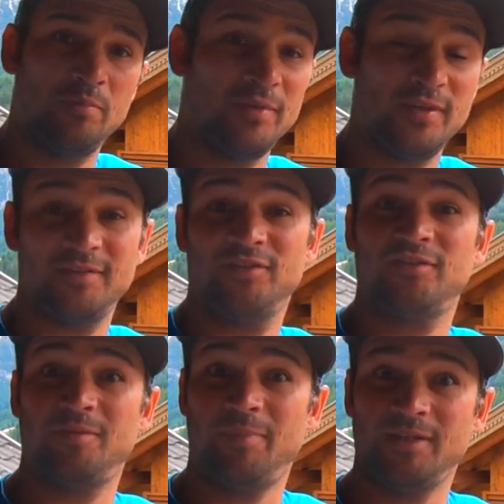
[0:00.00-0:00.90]
but this is just
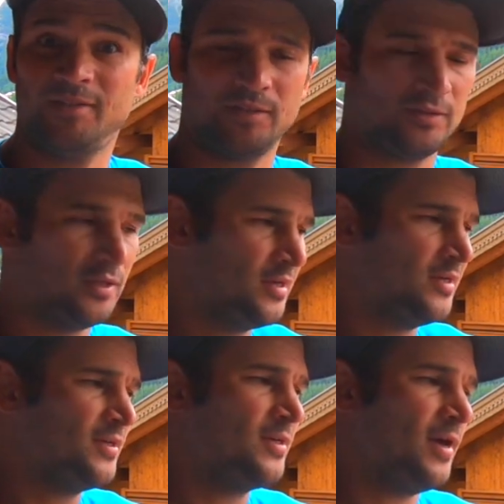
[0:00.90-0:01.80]
the basics.
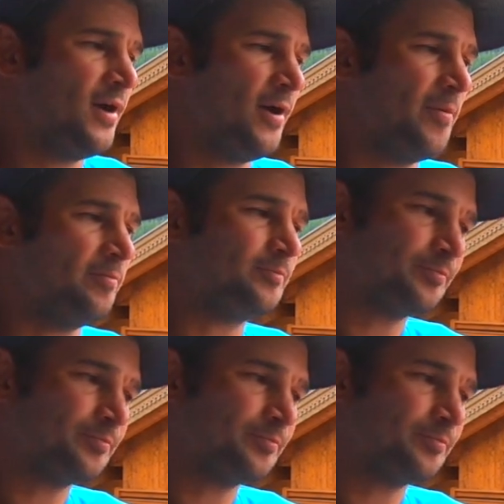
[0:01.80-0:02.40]
And